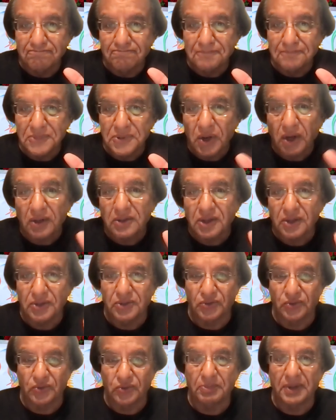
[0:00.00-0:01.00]
not
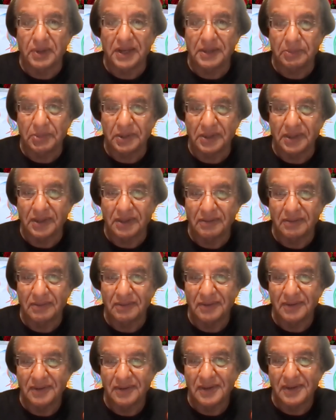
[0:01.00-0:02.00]
controlled by anybody,
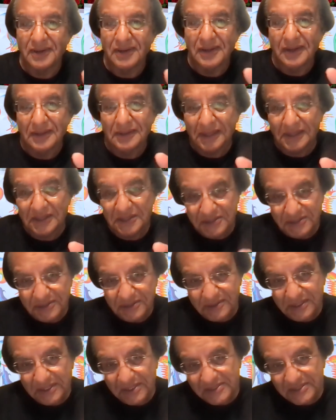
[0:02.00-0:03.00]
that is
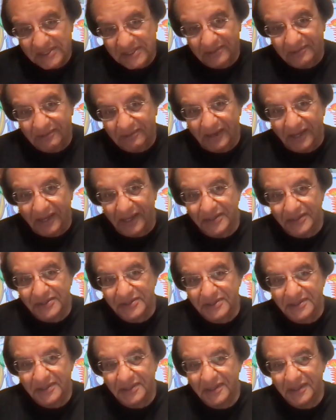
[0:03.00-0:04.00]

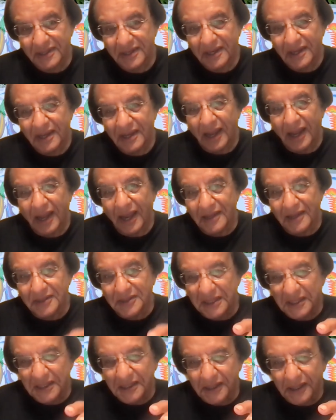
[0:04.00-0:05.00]
decentralized and
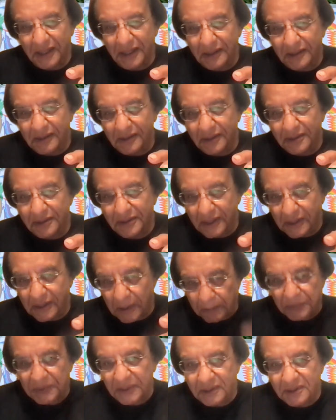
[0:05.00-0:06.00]

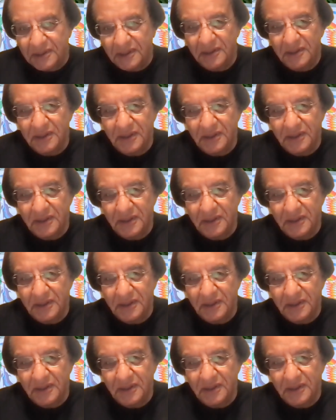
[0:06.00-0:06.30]
decrypted